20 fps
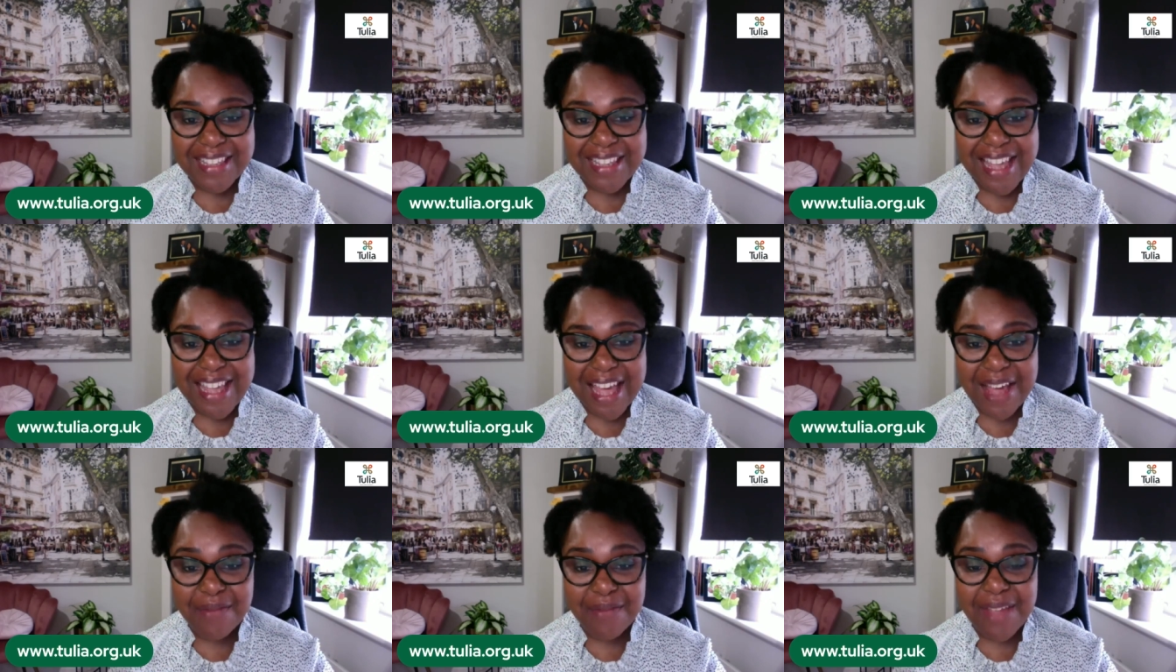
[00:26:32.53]

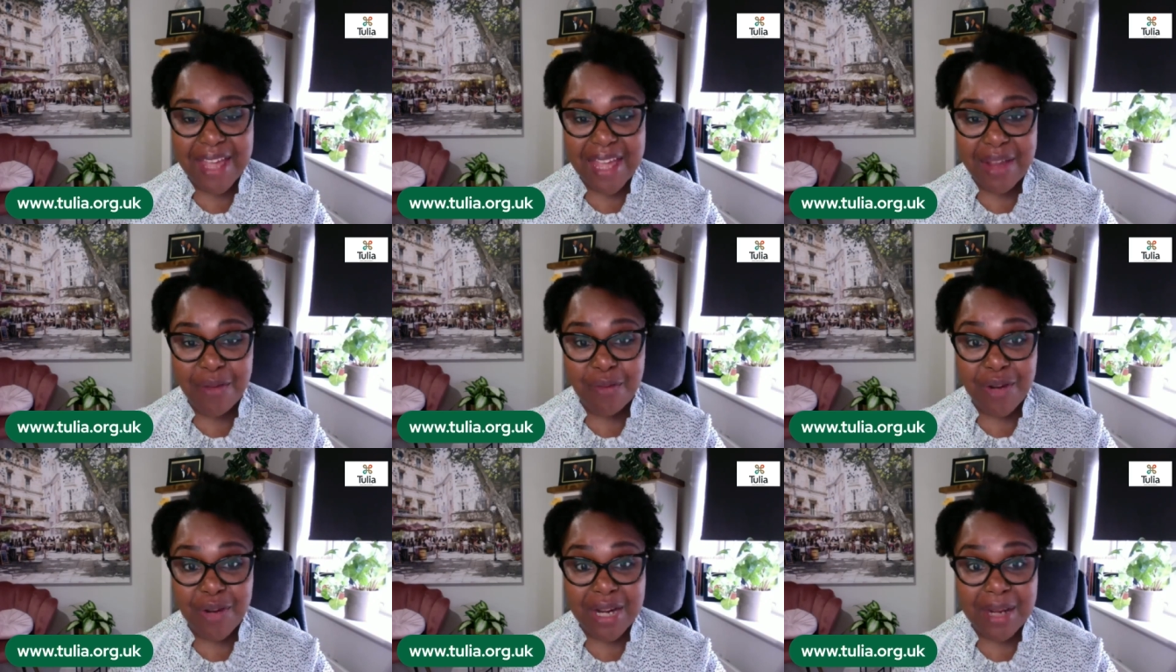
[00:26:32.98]
Have
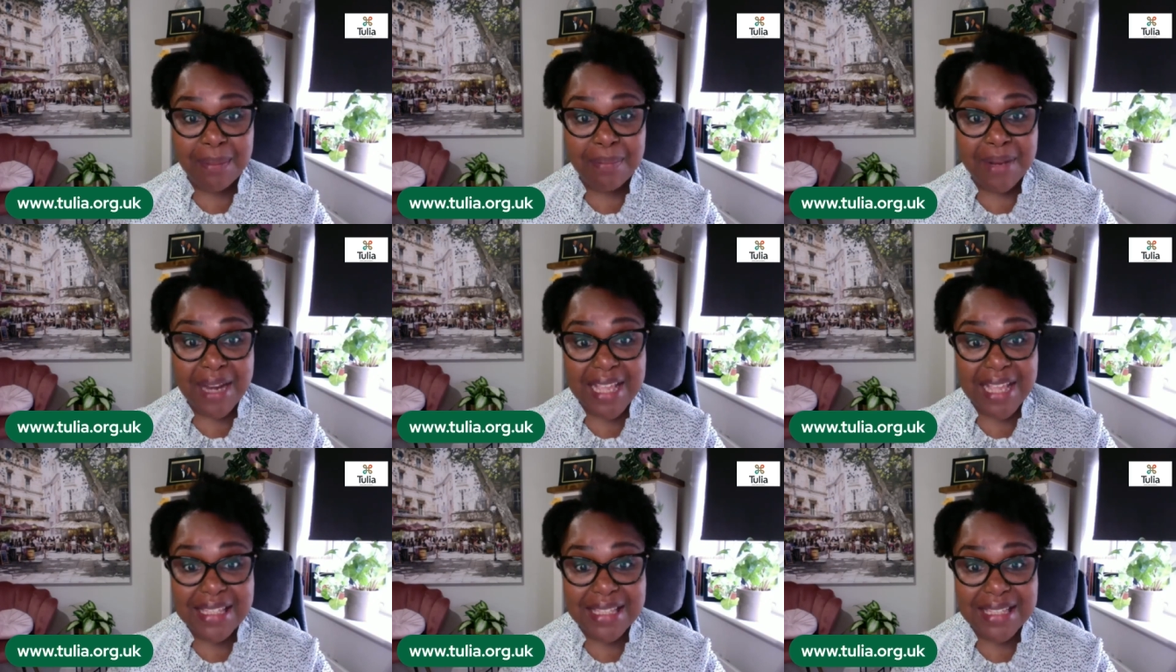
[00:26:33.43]
a really
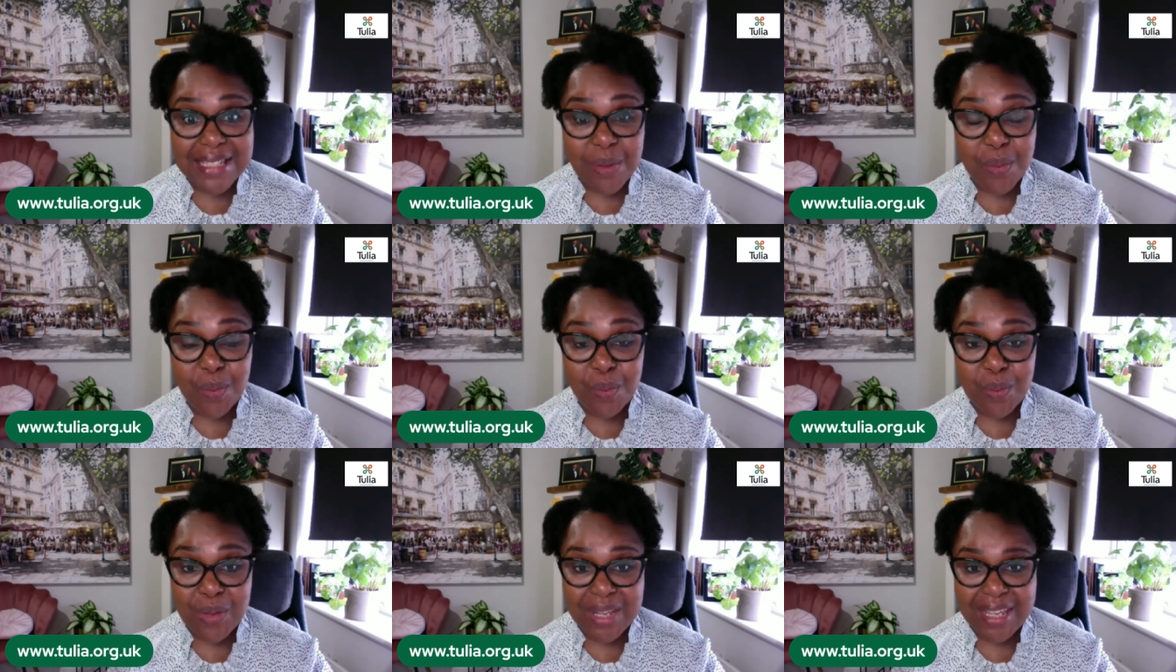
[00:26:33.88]
blessed
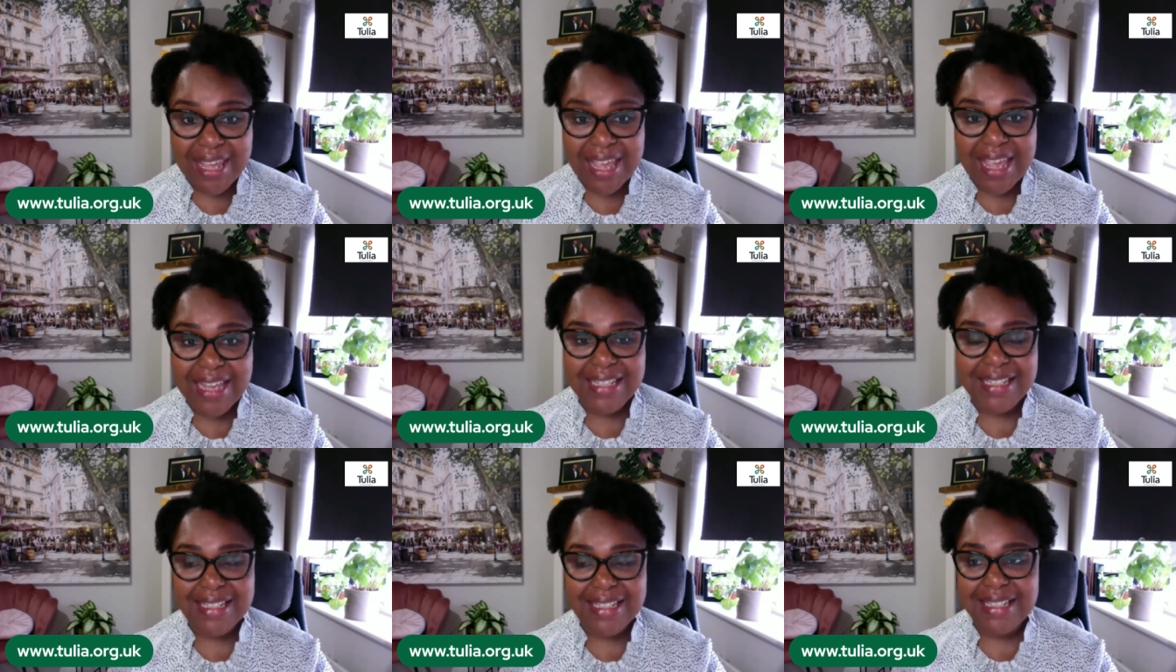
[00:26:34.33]

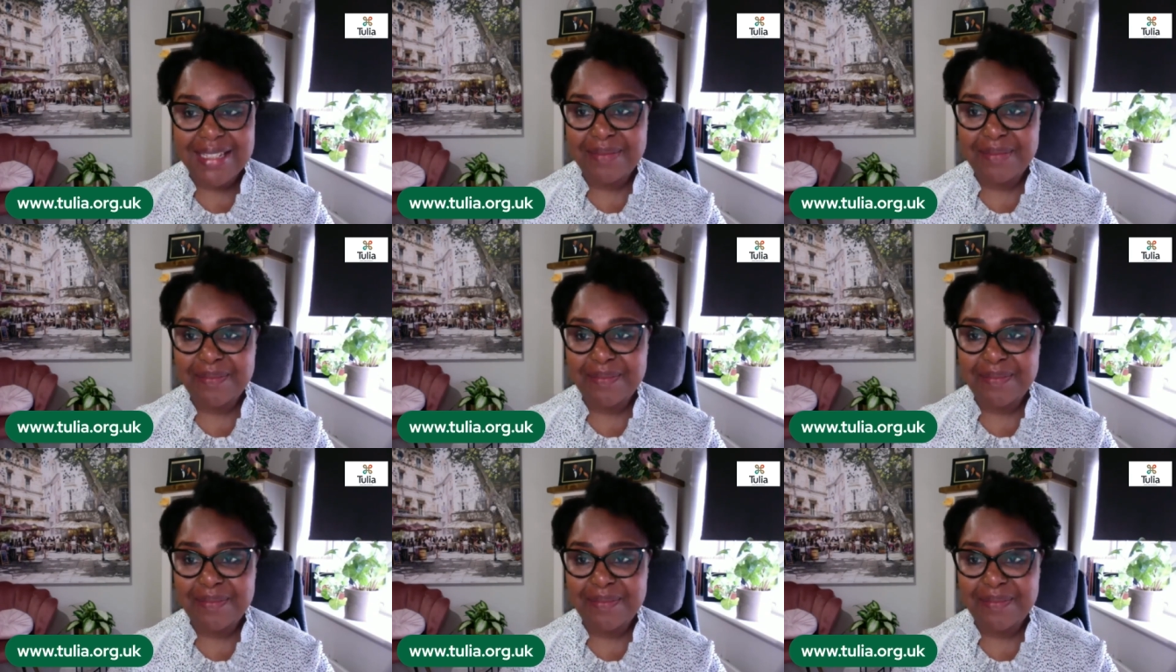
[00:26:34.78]
weekend.